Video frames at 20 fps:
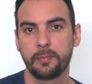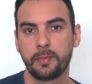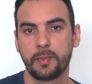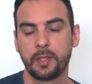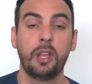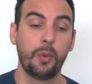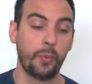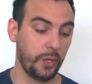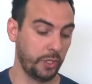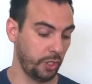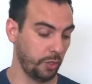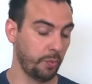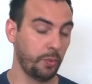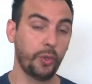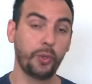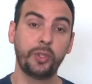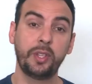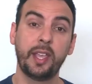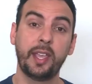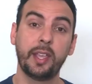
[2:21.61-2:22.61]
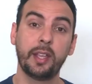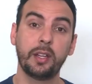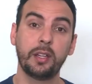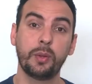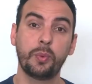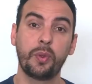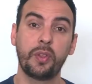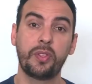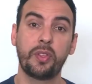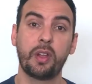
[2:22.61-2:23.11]
When you mute here
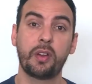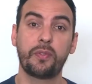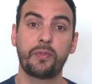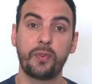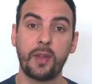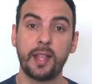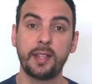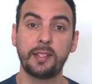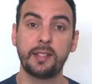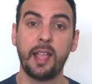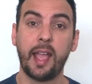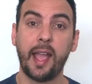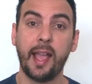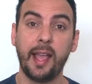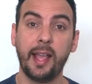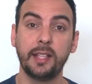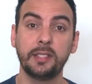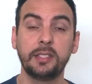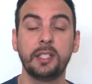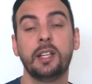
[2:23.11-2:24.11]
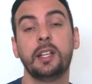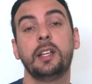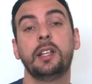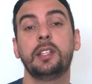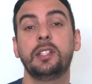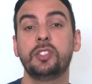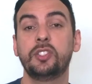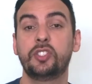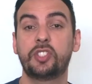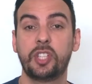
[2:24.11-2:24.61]
with your fret hand,
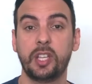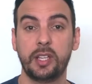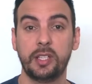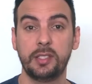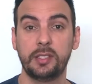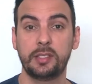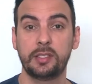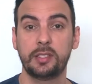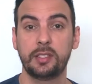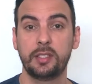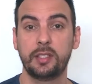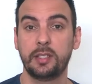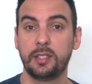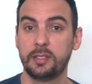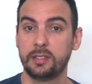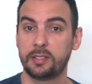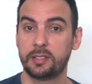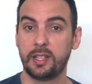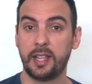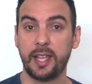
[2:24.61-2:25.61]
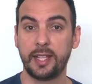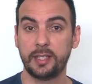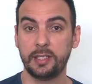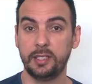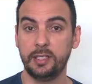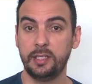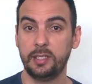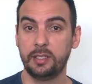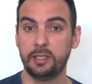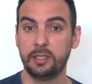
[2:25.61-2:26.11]
just slightly
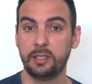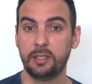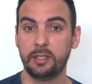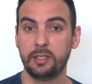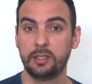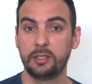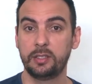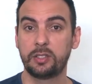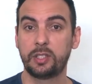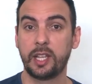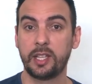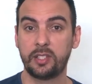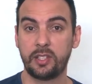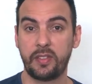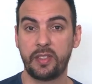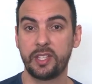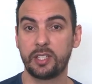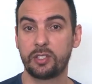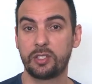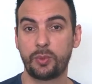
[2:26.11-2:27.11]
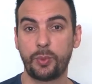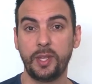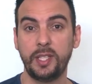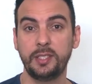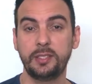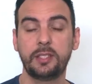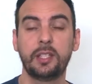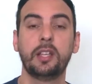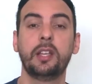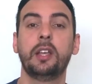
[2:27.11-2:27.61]
touch the
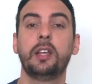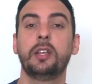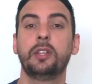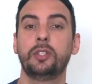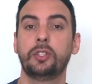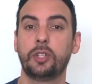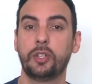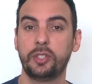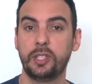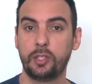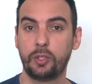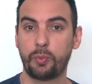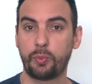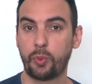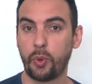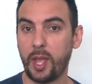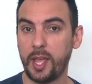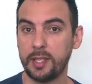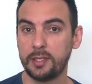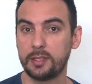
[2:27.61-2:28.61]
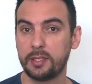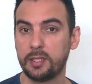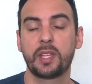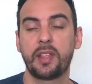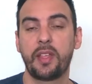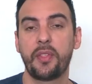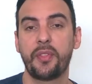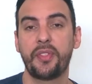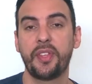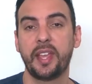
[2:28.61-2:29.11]
strings. You don't need to press.
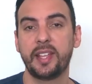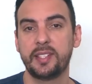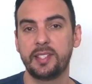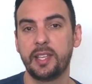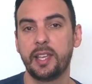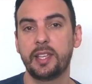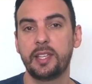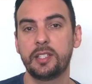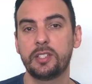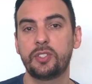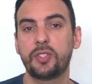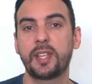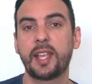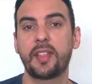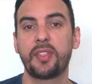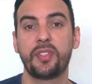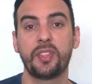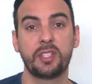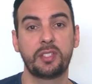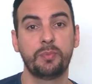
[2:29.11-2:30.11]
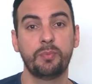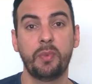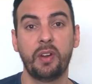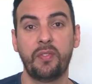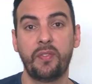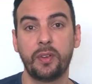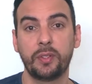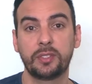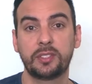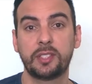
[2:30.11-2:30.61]
The idea here is to get this
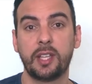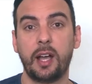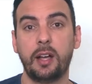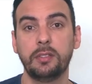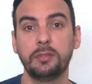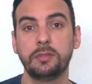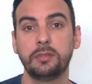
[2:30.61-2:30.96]
muffled sound.